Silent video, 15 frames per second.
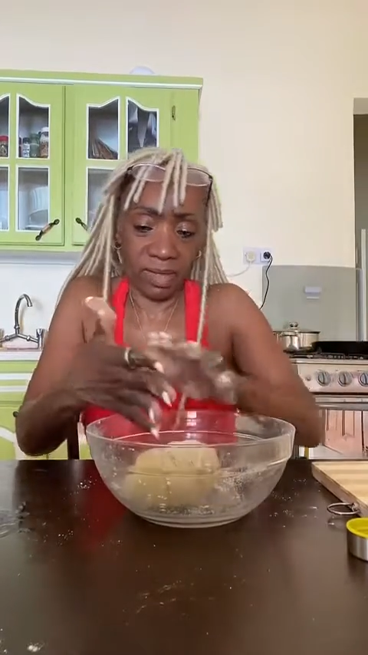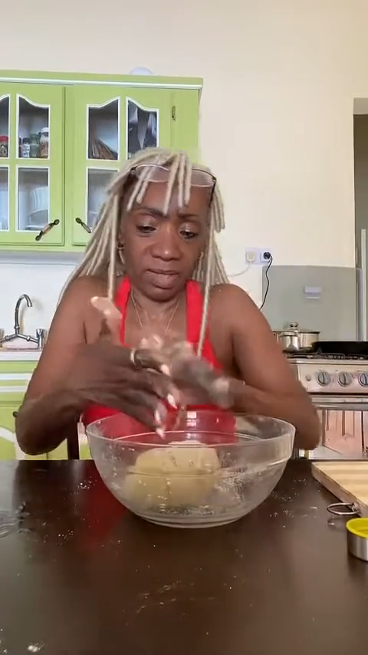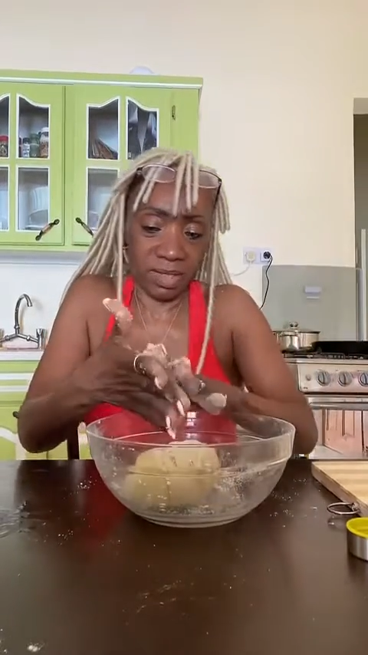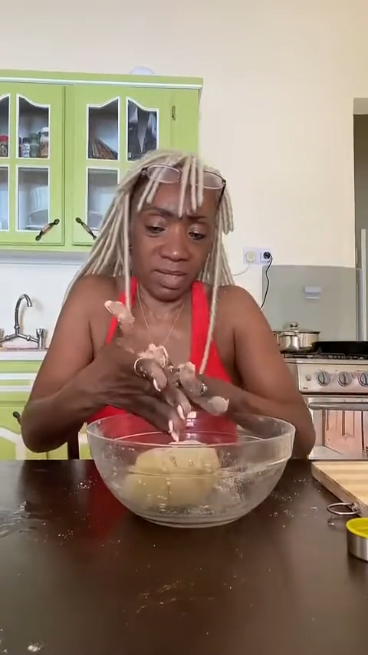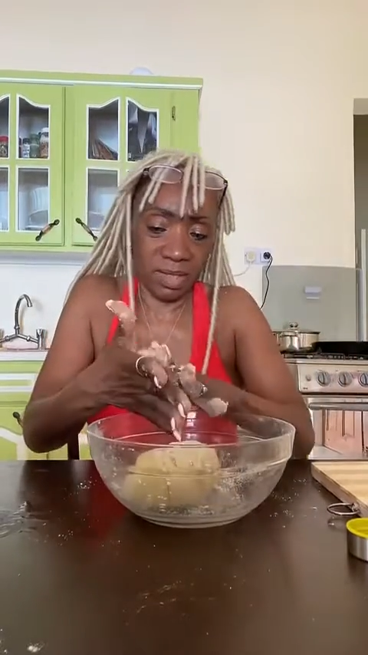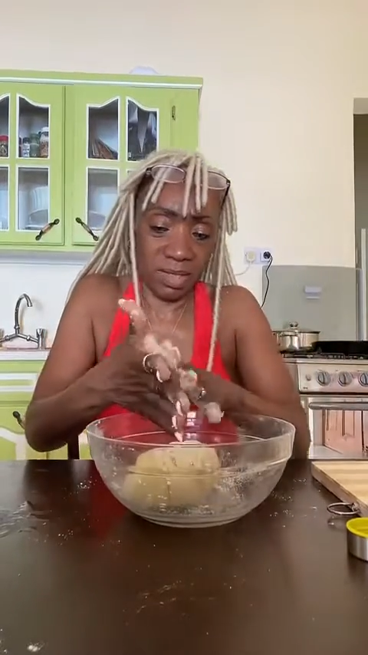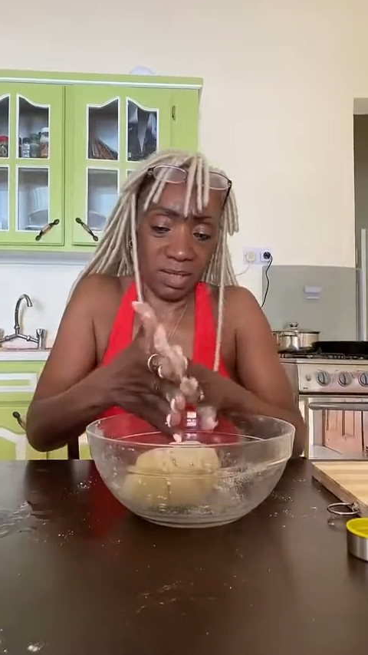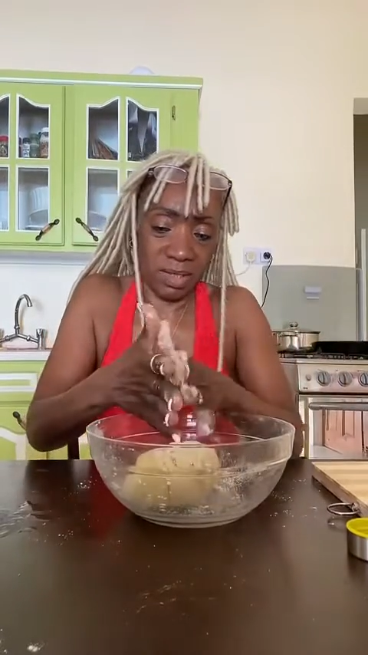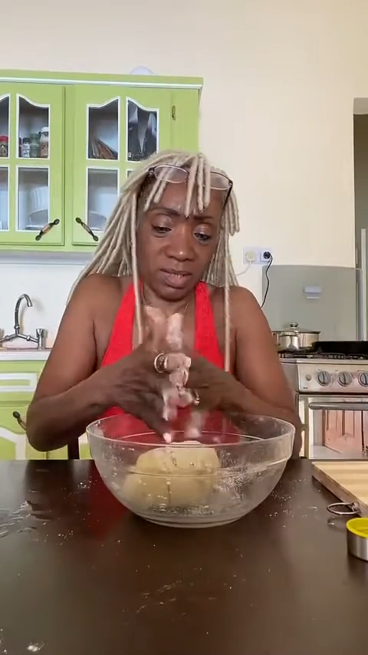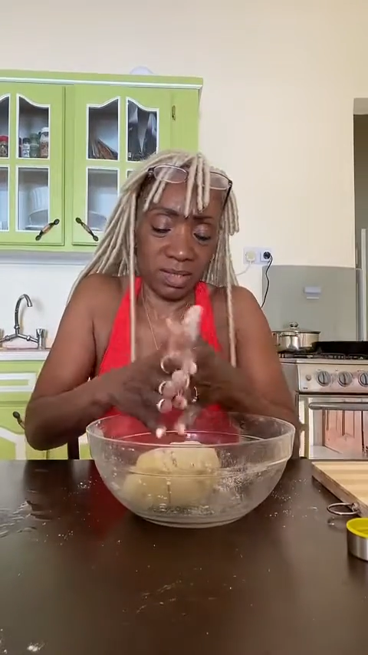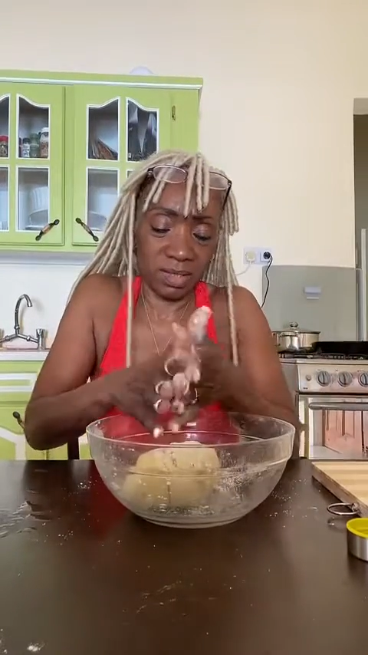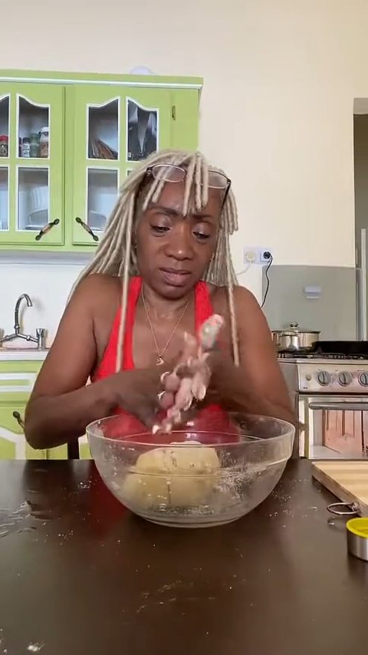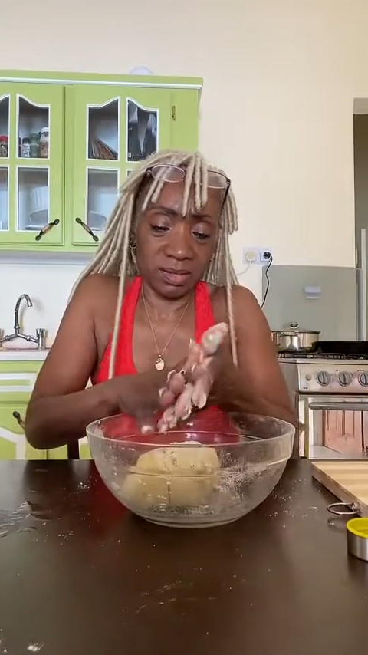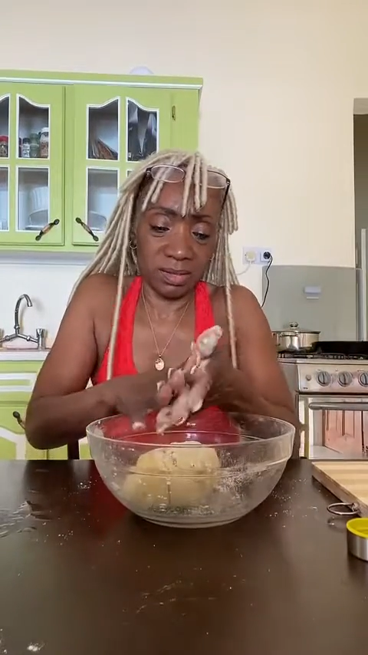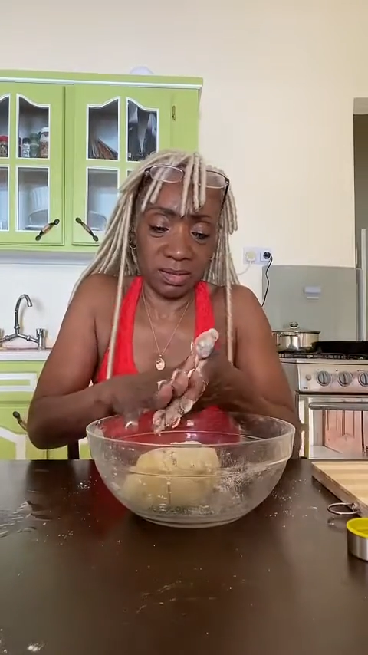the
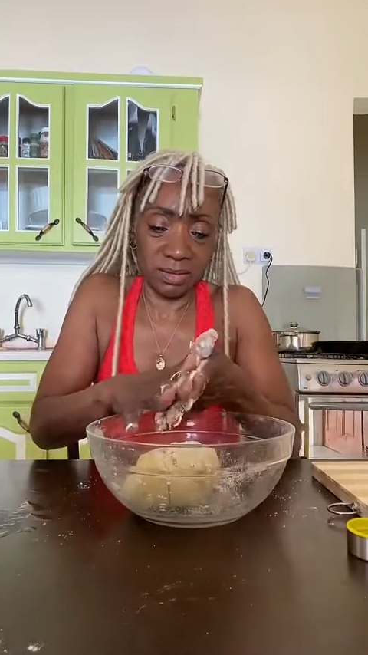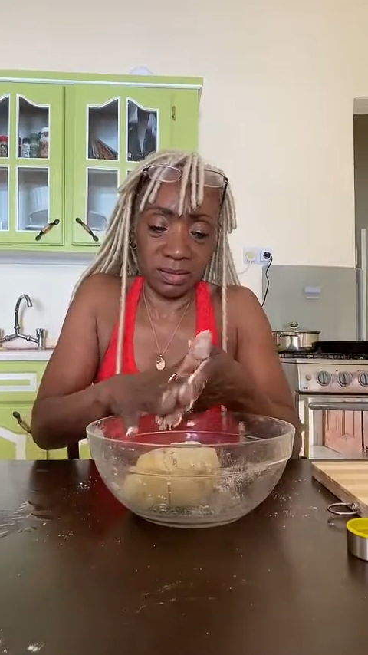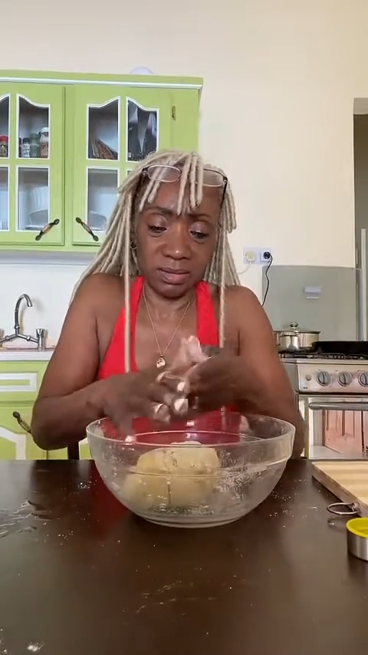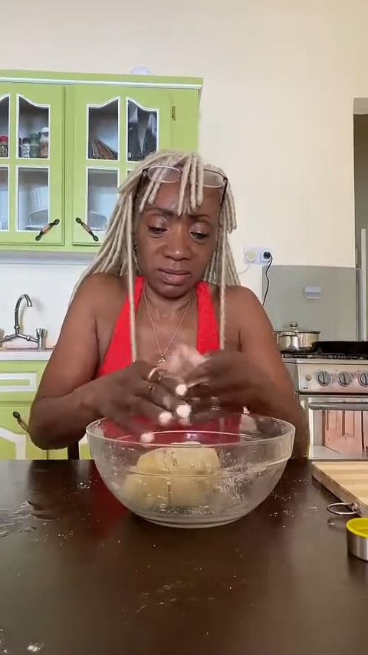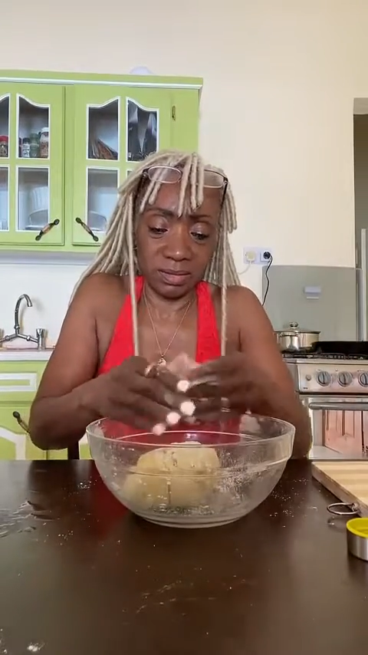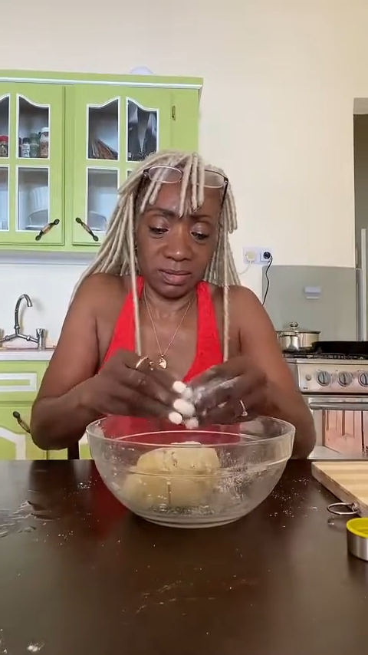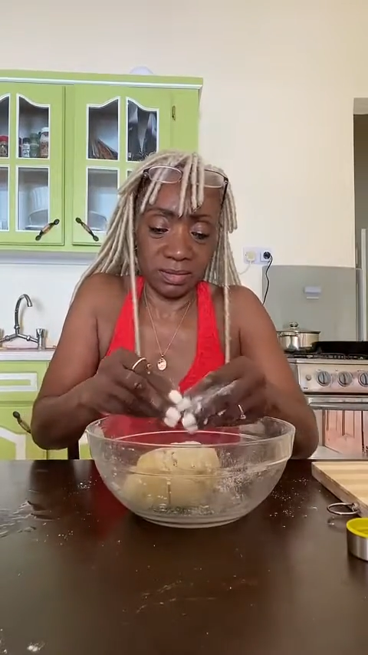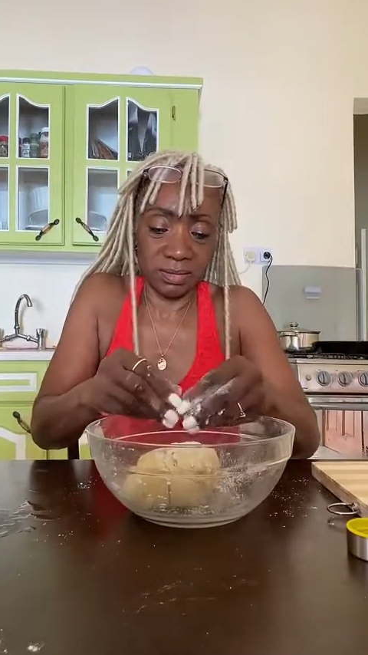beginning of March,